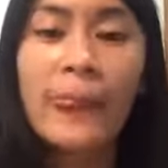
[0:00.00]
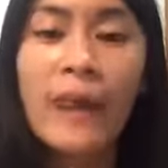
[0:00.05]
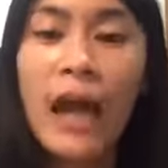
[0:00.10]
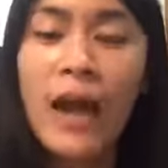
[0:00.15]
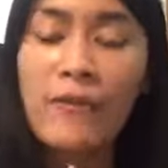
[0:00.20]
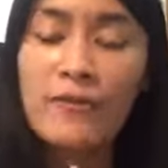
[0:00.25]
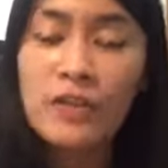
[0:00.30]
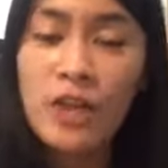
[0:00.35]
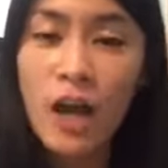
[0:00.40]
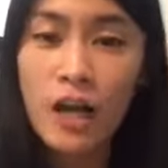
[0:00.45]

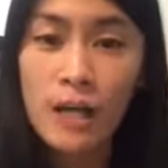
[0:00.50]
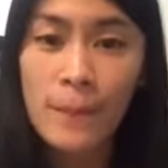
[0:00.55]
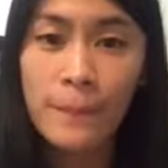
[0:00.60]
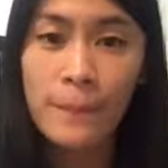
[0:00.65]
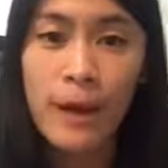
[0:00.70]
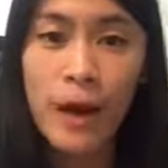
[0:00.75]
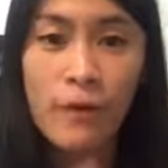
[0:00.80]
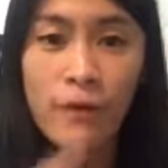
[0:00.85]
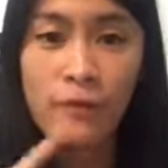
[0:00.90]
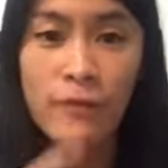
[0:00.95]
I've talked
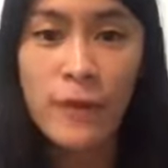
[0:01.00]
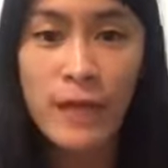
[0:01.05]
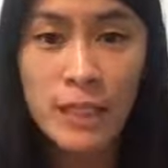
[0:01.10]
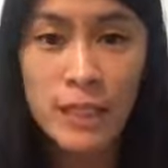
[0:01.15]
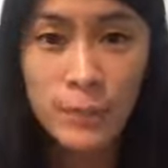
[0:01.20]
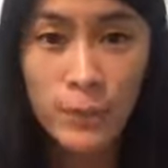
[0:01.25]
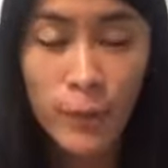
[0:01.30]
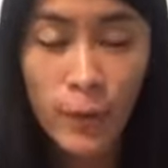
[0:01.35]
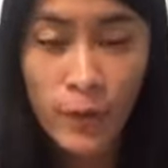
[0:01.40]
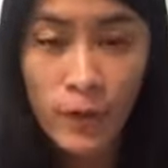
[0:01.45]
about
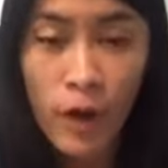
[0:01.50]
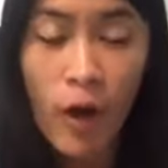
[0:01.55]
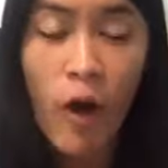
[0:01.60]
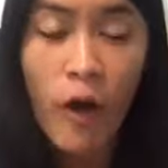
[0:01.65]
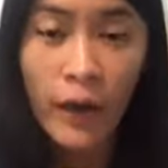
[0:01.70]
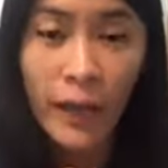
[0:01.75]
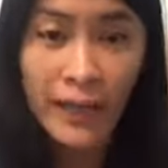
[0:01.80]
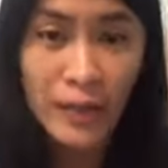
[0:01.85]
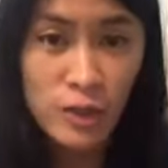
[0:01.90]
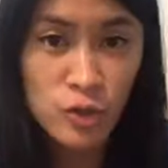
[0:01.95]
Facebook
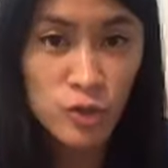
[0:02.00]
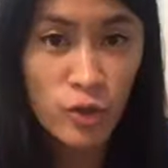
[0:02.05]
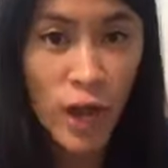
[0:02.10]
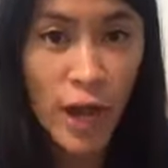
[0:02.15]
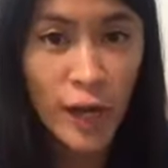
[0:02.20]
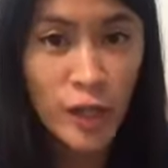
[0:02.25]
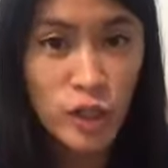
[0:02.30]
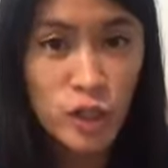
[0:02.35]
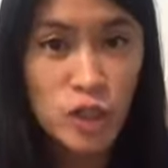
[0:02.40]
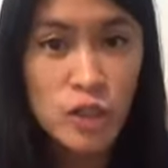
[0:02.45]
organic
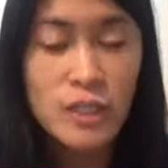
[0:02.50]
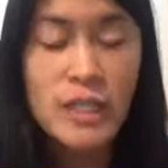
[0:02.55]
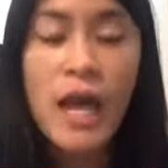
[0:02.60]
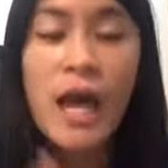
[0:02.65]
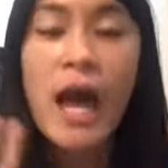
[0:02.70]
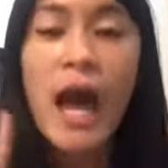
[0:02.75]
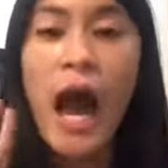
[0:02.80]
strategies.